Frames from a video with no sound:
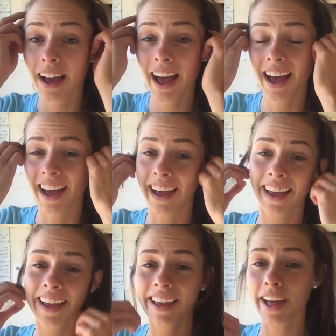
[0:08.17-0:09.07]

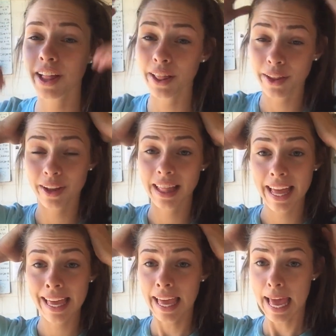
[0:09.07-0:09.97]
I look
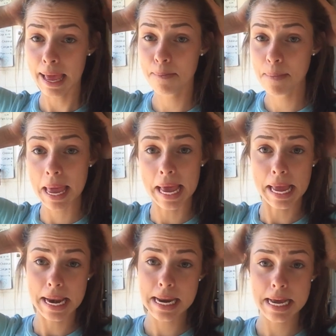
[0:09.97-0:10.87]
like a
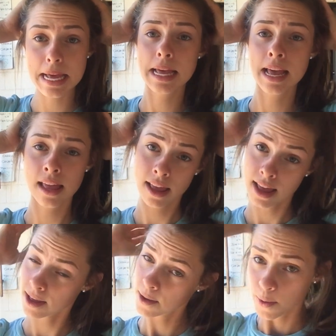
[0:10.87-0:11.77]
man
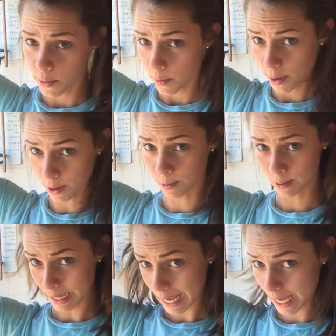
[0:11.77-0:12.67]
who
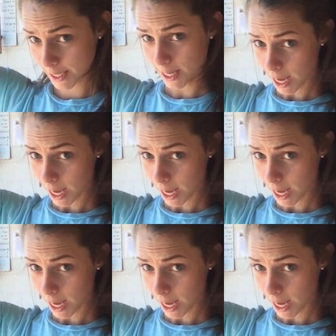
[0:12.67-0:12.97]
only has